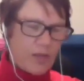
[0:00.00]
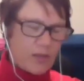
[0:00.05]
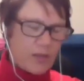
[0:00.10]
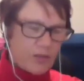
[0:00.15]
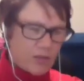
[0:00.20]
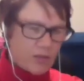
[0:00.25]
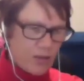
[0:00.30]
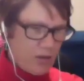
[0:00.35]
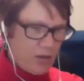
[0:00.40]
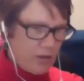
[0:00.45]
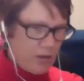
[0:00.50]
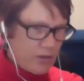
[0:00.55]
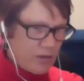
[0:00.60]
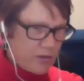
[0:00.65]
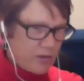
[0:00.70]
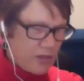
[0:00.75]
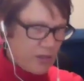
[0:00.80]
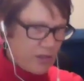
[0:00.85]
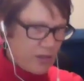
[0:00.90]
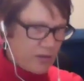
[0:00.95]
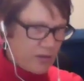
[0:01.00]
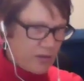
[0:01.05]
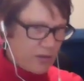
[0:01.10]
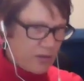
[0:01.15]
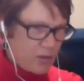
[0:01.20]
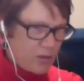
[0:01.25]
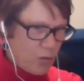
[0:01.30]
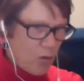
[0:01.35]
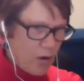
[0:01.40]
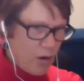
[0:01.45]
So there's a
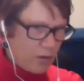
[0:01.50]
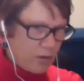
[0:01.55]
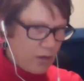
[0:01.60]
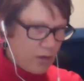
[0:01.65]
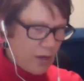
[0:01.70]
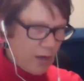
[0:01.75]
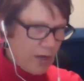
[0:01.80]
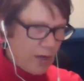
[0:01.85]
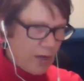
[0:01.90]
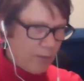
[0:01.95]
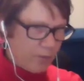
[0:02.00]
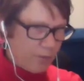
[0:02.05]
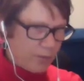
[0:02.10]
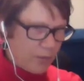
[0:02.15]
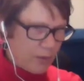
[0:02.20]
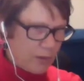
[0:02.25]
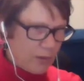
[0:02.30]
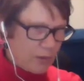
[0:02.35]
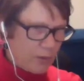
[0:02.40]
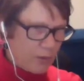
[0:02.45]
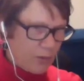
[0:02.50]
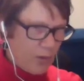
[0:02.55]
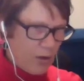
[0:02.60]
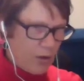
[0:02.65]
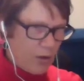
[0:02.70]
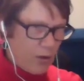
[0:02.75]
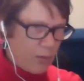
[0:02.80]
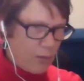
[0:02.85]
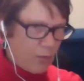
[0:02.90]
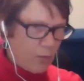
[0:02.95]
squad.
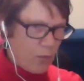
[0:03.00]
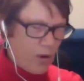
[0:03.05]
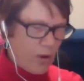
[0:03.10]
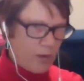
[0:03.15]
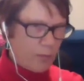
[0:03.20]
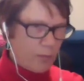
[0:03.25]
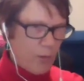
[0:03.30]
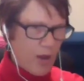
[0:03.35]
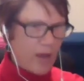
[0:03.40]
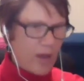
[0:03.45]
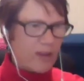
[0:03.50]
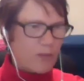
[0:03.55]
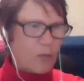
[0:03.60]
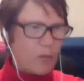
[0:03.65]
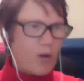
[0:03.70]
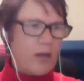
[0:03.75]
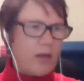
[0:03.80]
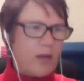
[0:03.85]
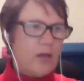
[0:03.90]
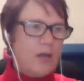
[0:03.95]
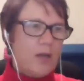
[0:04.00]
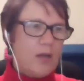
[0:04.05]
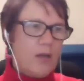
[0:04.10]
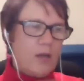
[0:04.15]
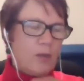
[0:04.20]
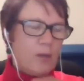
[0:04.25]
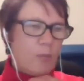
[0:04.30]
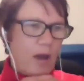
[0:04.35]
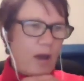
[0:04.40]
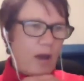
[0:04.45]
When part
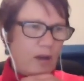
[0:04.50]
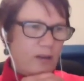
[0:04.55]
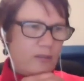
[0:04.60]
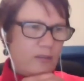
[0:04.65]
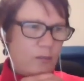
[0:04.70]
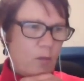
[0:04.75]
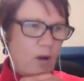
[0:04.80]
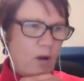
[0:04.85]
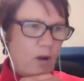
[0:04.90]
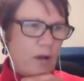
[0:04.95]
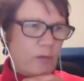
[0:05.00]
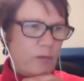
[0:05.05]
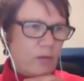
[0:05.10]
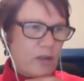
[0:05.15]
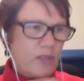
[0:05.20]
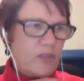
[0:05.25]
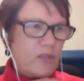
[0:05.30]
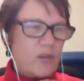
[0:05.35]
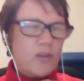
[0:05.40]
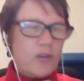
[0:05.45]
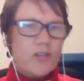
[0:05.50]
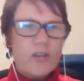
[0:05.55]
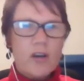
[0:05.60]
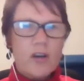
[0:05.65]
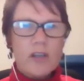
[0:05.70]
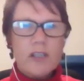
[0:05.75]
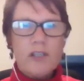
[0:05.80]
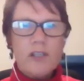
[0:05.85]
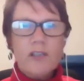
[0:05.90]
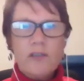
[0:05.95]
of my research,
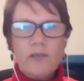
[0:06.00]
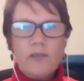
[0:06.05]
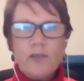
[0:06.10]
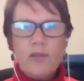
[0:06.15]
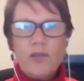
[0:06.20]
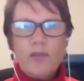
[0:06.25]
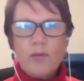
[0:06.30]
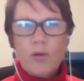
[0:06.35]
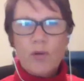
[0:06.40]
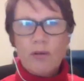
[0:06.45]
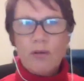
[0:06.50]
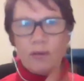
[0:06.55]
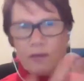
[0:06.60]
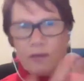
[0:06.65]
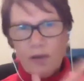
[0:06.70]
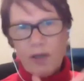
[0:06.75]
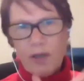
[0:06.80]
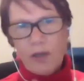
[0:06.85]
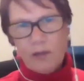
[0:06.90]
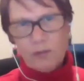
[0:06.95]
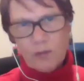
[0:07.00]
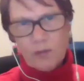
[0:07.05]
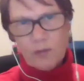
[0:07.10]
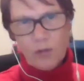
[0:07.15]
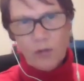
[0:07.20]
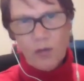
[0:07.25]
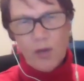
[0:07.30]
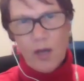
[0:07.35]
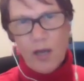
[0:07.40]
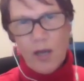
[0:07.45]
I interviewed 12 of
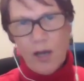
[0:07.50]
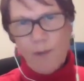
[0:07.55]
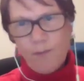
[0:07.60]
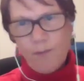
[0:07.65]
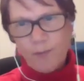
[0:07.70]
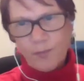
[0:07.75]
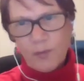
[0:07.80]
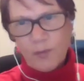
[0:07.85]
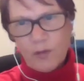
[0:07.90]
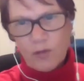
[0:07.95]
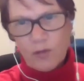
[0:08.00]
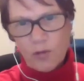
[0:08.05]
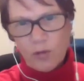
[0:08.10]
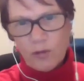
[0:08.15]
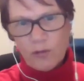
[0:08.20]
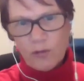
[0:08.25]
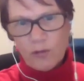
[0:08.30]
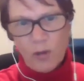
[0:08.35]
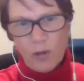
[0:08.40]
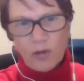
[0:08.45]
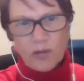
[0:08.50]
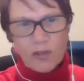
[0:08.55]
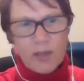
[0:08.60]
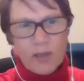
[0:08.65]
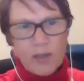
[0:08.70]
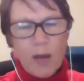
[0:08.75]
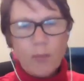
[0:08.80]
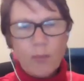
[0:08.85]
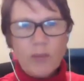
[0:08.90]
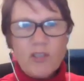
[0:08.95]
our sort of most
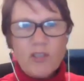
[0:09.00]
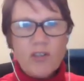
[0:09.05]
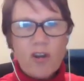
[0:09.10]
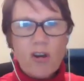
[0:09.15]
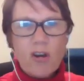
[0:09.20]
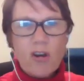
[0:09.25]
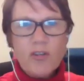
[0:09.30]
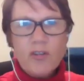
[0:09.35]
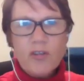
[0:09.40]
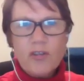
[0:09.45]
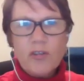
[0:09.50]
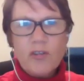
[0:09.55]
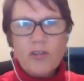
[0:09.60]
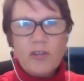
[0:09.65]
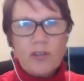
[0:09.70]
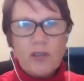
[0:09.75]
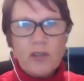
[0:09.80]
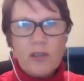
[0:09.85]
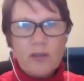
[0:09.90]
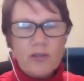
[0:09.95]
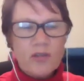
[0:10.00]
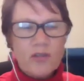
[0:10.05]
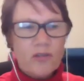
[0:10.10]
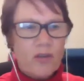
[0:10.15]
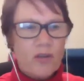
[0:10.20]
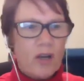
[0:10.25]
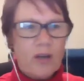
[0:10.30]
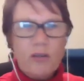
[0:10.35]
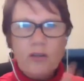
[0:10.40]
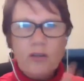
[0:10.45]
accomplished coaches in
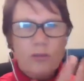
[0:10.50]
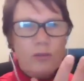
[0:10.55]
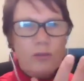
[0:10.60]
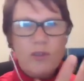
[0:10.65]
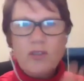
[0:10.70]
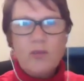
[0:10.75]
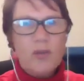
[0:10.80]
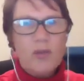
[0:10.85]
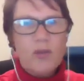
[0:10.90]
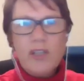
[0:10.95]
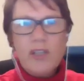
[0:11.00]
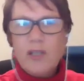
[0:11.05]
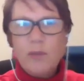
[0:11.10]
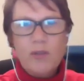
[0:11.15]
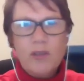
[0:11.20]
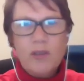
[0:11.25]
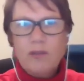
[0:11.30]
Australia, who between them had